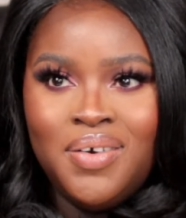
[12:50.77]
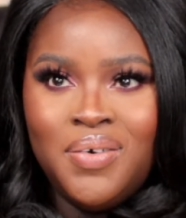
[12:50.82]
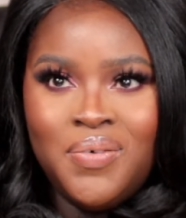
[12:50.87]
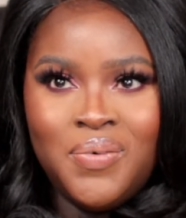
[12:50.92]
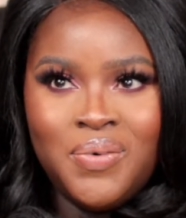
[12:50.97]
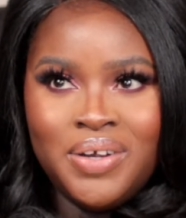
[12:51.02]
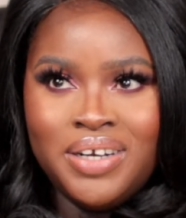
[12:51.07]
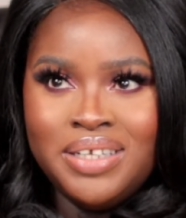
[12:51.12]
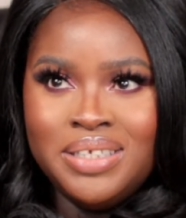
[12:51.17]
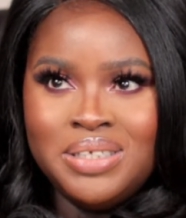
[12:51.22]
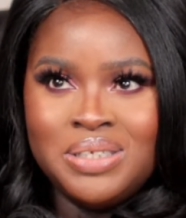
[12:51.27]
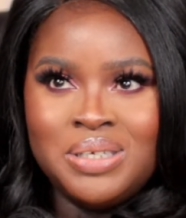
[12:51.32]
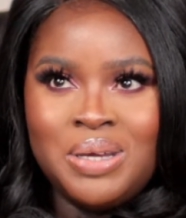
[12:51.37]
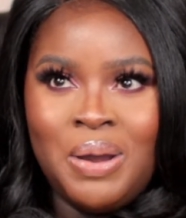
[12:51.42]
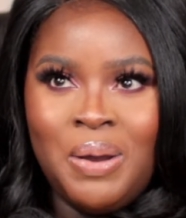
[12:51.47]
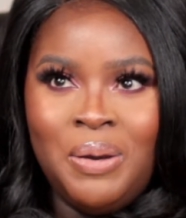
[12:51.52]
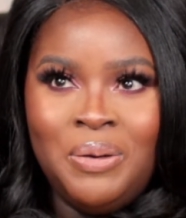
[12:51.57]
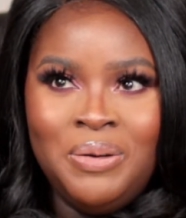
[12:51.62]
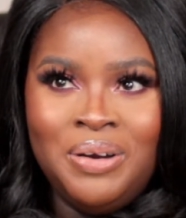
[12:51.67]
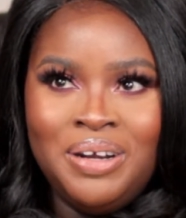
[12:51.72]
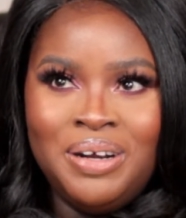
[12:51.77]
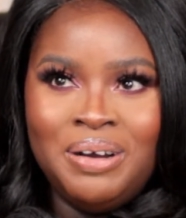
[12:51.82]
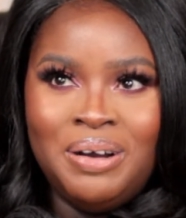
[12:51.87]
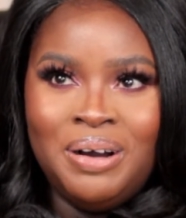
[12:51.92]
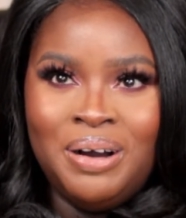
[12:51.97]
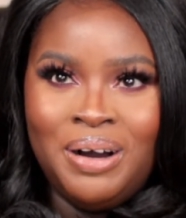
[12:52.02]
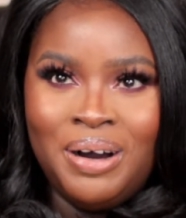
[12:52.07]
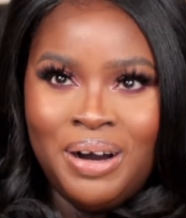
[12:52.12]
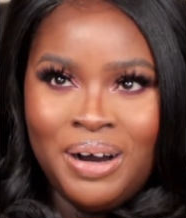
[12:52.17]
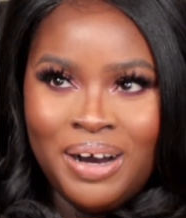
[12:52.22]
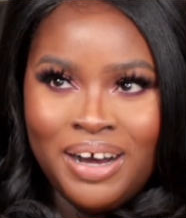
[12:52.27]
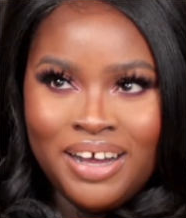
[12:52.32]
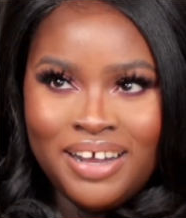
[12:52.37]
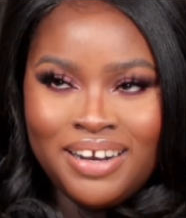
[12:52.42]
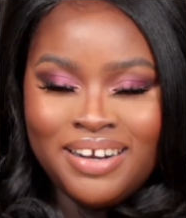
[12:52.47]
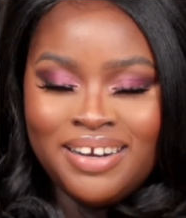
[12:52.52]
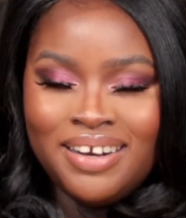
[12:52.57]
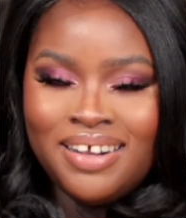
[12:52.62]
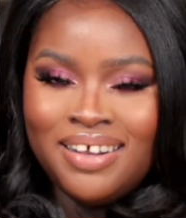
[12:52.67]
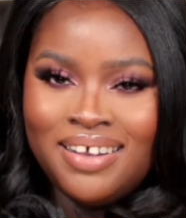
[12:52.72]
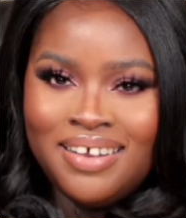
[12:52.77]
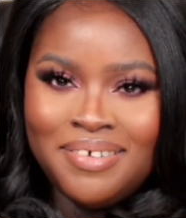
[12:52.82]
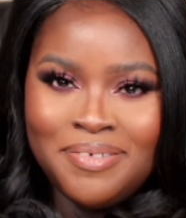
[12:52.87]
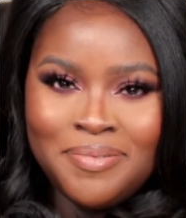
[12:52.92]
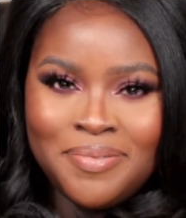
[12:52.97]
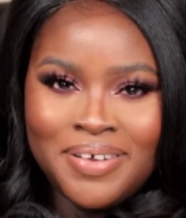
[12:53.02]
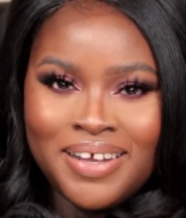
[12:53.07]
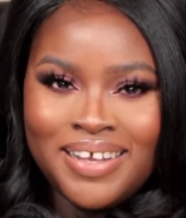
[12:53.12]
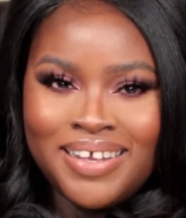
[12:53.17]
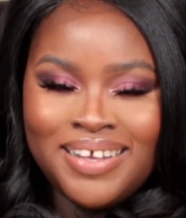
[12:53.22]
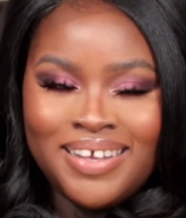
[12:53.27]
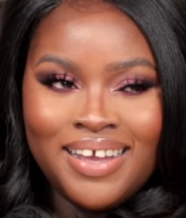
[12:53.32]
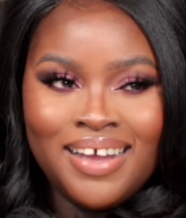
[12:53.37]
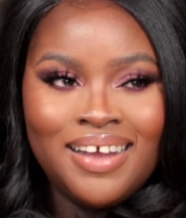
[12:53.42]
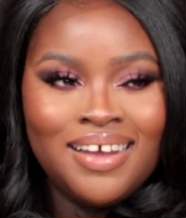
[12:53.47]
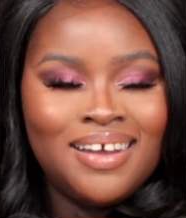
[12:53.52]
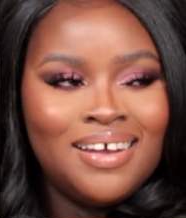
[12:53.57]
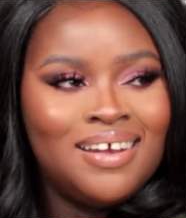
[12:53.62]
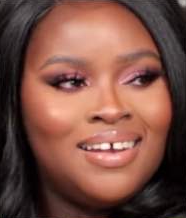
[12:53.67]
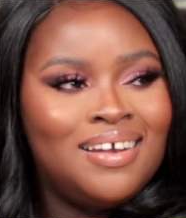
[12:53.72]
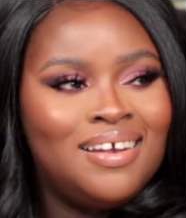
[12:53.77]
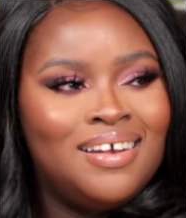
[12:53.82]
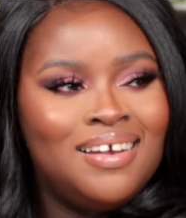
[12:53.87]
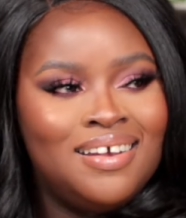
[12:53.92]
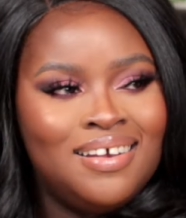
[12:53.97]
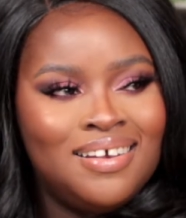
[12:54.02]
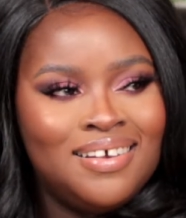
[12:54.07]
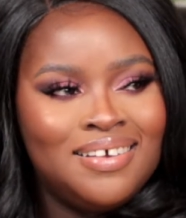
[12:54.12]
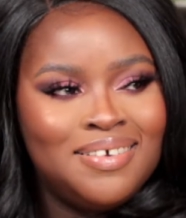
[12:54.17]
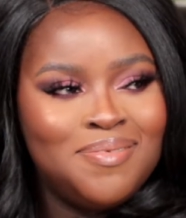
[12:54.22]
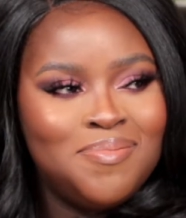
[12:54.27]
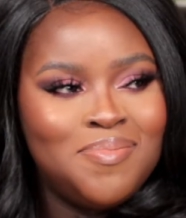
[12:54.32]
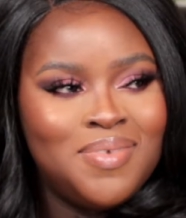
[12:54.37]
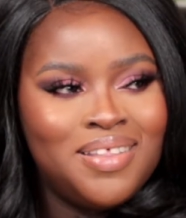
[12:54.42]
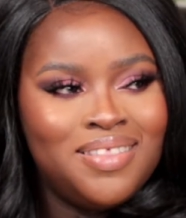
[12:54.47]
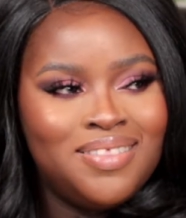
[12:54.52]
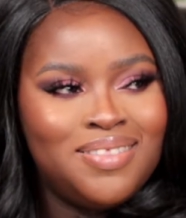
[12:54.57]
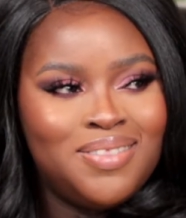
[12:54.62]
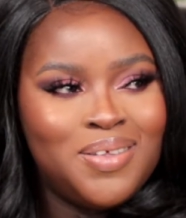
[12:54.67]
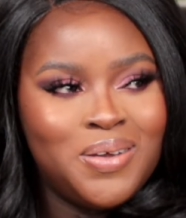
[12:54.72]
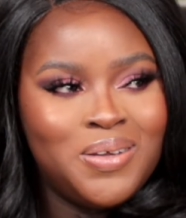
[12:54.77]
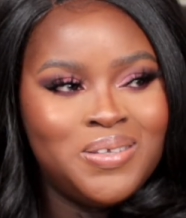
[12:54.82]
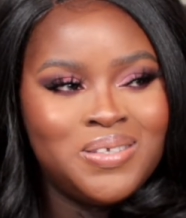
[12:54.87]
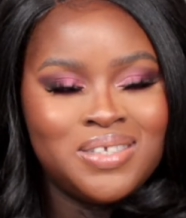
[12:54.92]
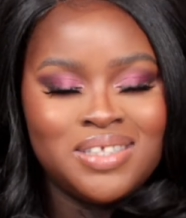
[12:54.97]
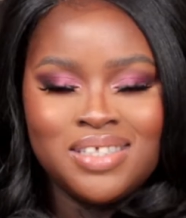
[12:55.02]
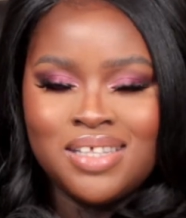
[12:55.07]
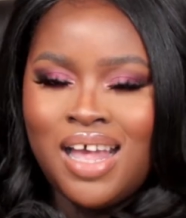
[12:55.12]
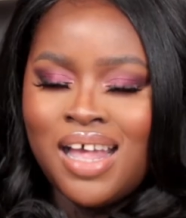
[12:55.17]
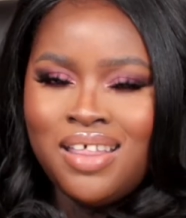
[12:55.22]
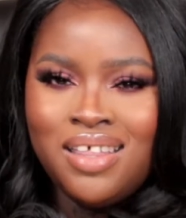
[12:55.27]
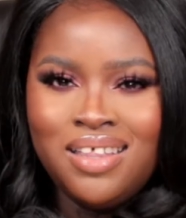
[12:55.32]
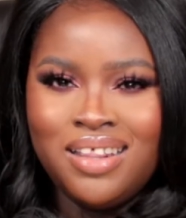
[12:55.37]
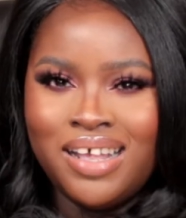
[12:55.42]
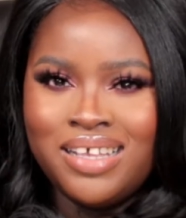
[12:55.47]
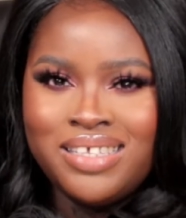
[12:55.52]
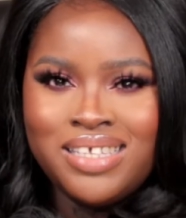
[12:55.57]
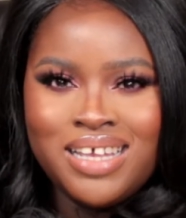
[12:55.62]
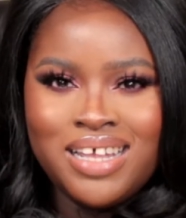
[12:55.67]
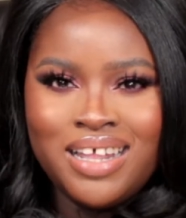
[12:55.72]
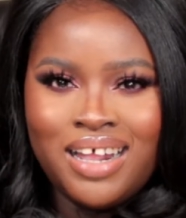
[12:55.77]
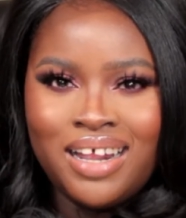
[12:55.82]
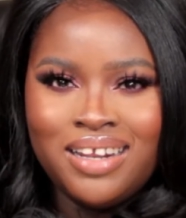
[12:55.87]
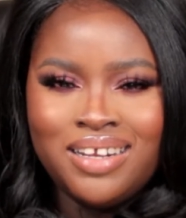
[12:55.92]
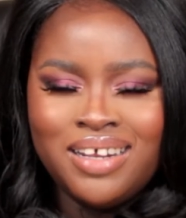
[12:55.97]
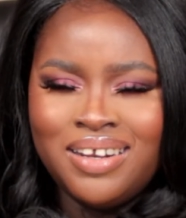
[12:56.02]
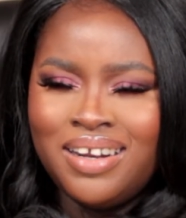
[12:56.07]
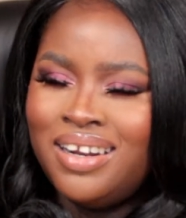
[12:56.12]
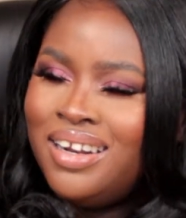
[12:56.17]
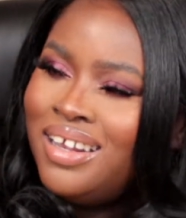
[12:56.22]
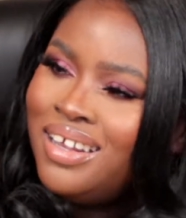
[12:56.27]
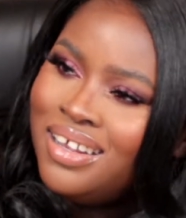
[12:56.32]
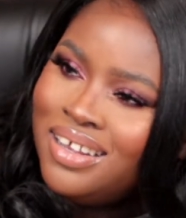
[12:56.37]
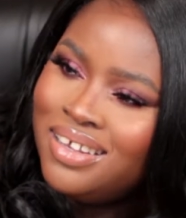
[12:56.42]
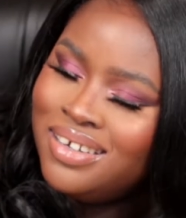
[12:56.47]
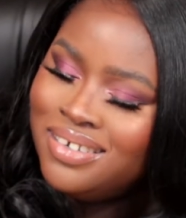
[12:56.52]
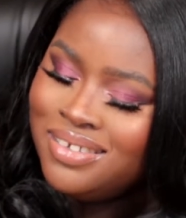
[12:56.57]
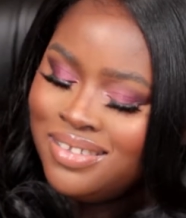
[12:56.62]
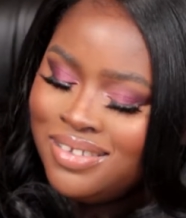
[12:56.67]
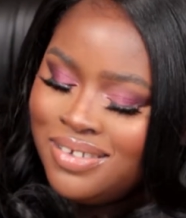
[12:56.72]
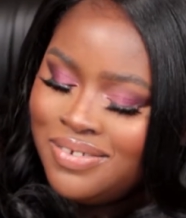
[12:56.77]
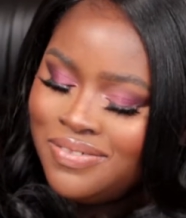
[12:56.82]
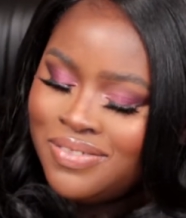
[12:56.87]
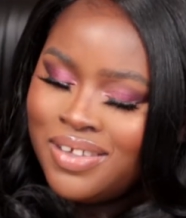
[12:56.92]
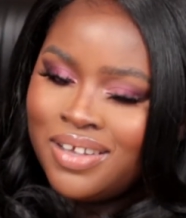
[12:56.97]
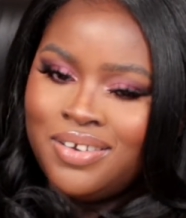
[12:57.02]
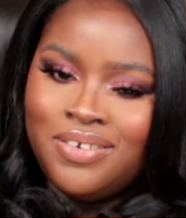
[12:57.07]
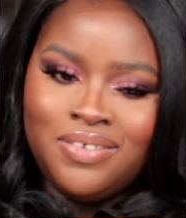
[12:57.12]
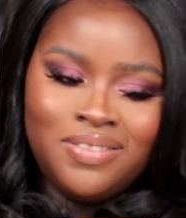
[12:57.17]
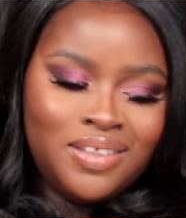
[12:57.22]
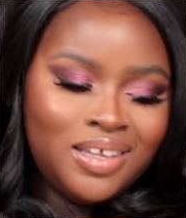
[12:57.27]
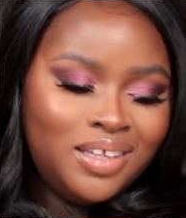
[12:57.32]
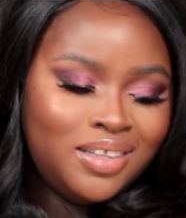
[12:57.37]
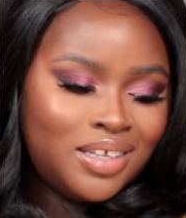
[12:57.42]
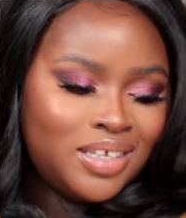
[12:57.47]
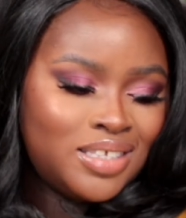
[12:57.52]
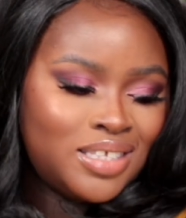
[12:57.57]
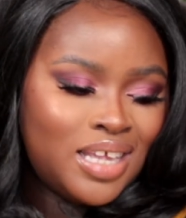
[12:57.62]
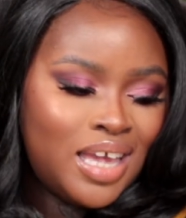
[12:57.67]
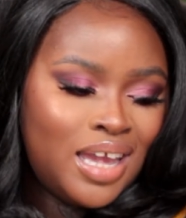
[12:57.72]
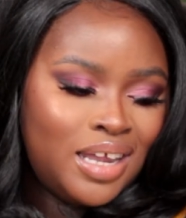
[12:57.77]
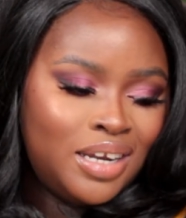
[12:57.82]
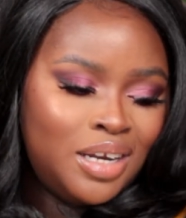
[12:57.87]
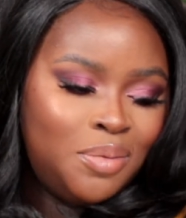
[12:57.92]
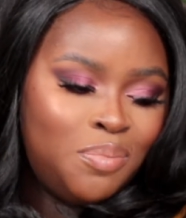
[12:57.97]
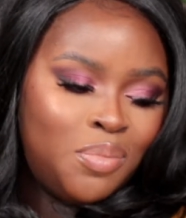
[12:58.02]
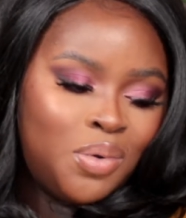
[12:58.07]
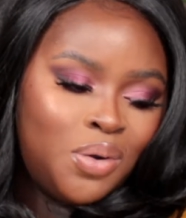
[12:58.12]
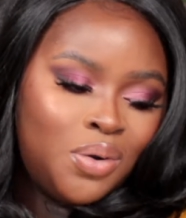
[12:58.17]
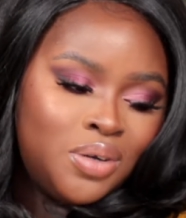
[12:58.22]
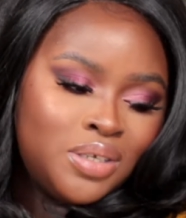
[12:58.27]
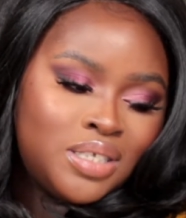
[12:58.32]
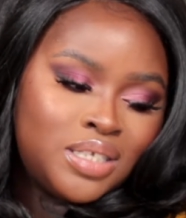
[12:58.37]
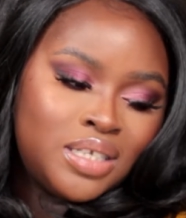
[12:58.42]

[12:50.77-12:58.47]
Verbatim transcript: what is going on? But yeah, um there's, I think that's it. I don't know if, I don't think there's any more